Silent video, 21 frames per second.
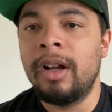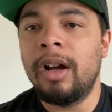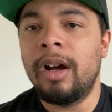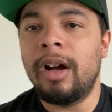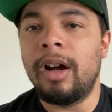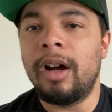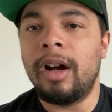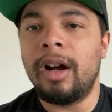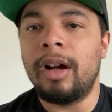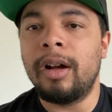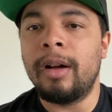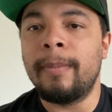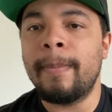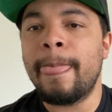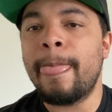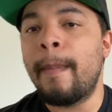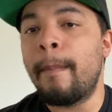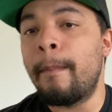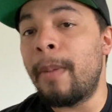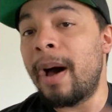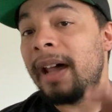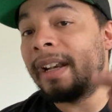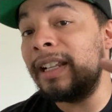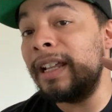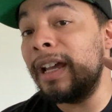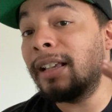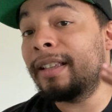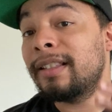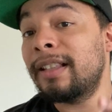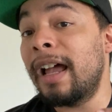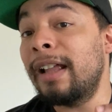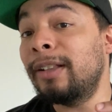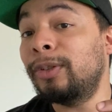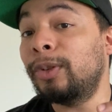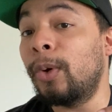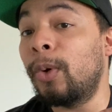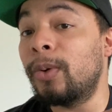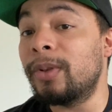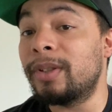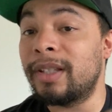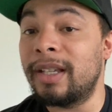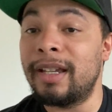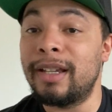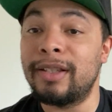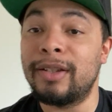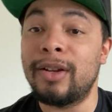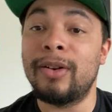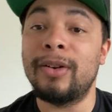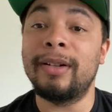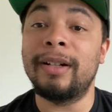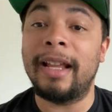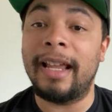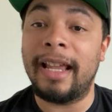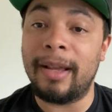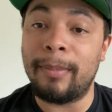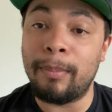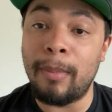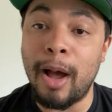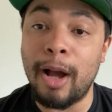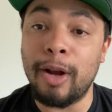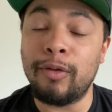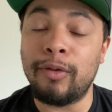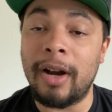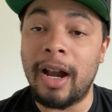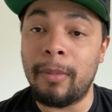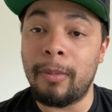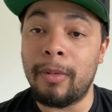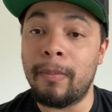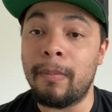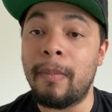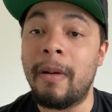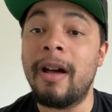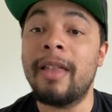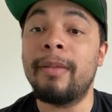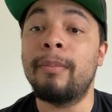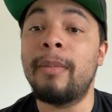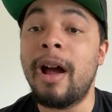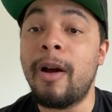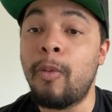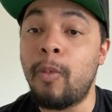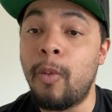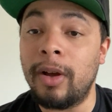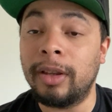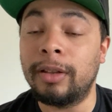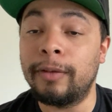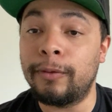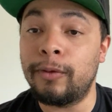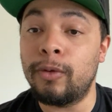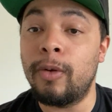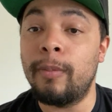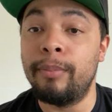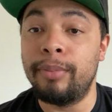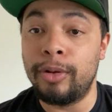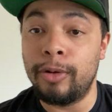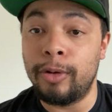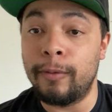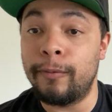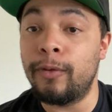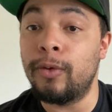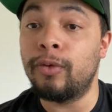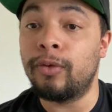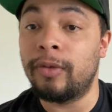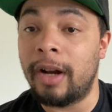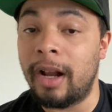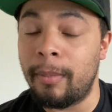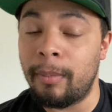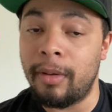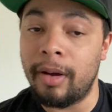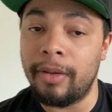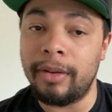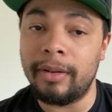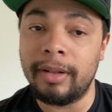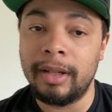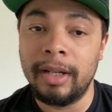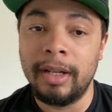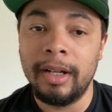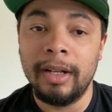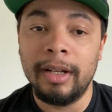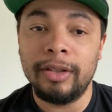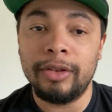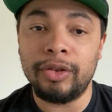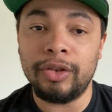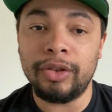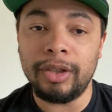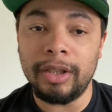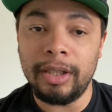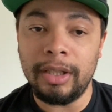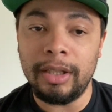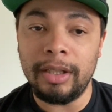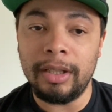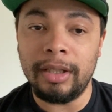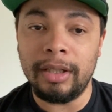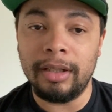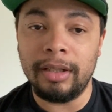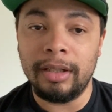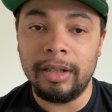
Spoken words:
out. Maria Santos is her name. My grandma, my wonderful, beautiful grandmother. She